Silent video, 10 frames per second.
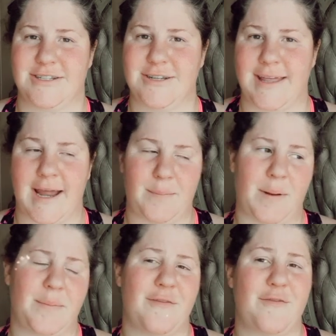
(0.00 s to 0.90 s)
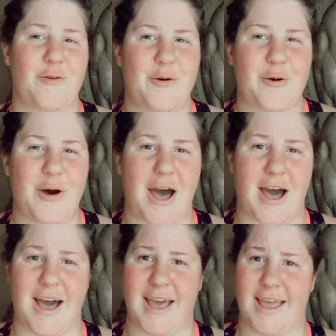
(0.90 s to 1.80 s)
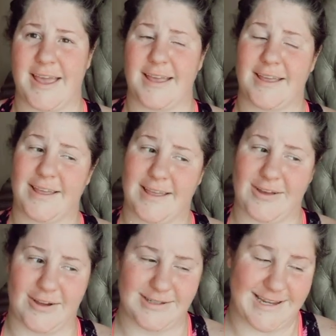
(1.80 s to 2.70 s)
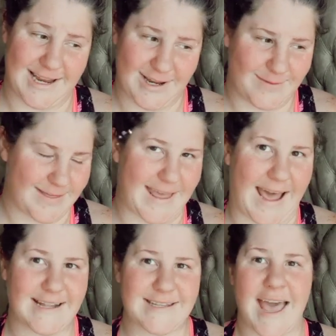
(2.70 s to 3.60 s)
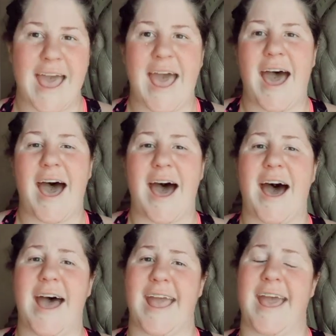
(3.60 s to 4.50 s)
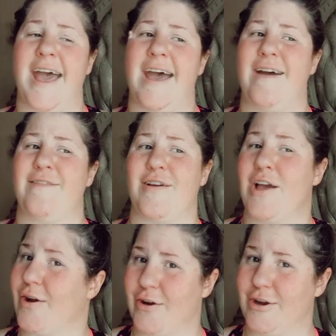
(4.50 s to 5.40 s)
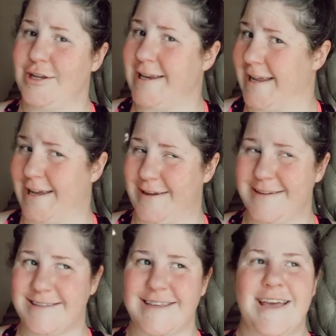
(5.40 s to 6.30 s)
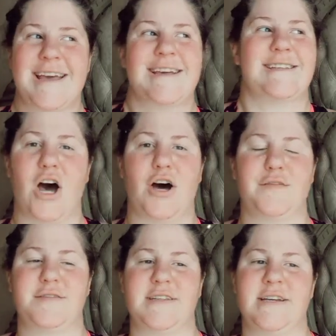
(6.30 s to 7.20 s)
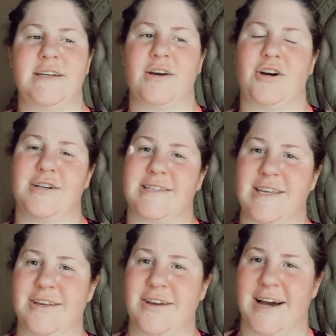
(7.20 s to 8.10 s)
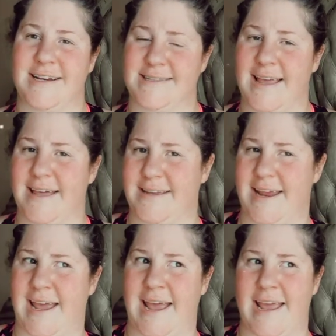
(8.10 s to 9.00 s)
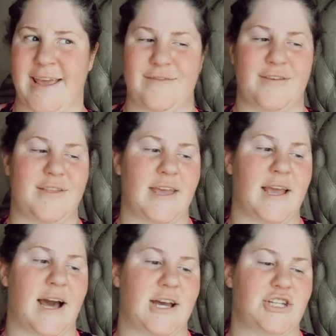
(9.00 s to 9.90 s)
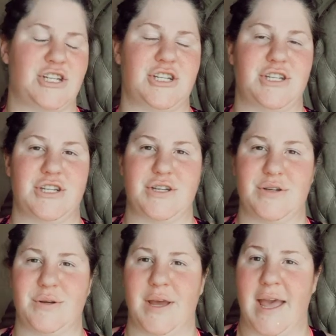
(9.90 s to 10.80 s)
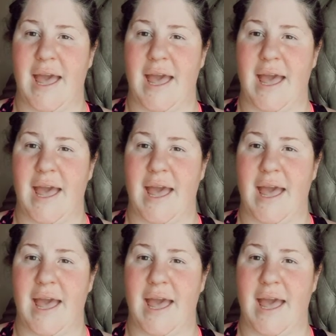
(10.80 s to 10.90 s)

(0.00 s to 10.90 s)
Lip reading: to do that. But before I continue with that, I have good news. After asking you guys the other day if you think I should do